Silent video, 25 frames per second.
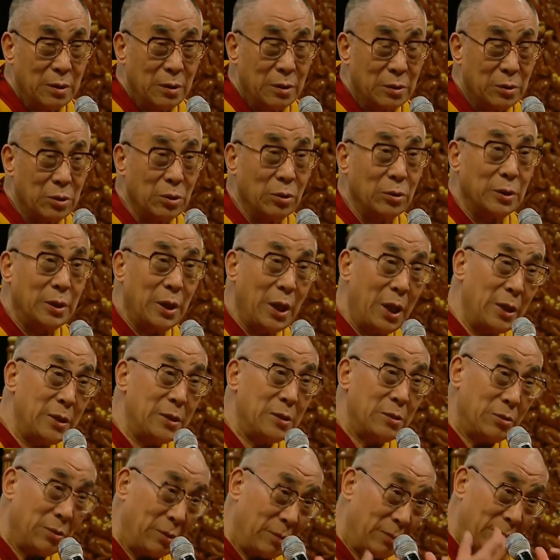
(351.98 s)
So that
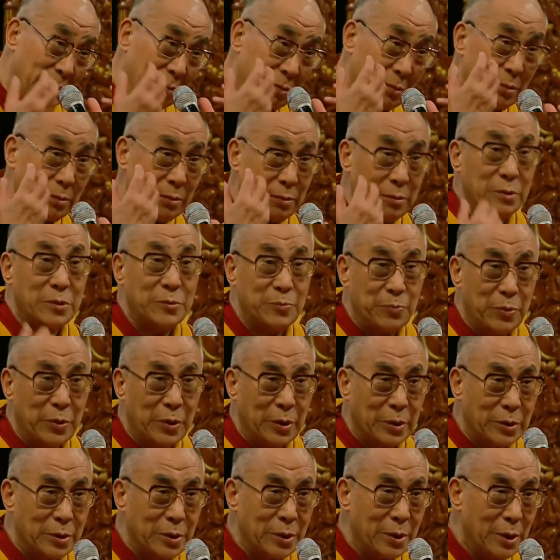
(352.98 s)
sort of
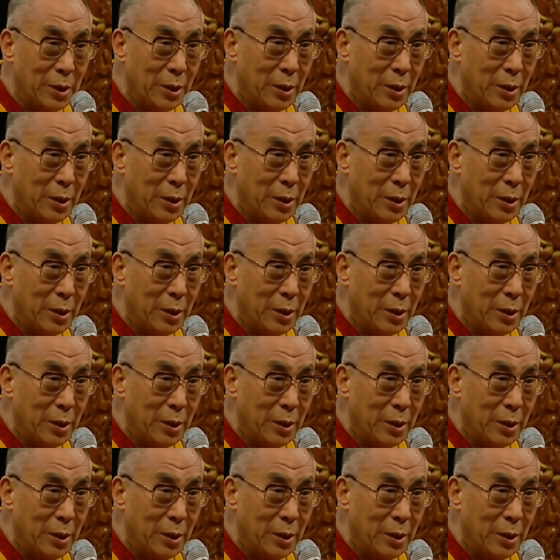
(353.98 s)
spirit,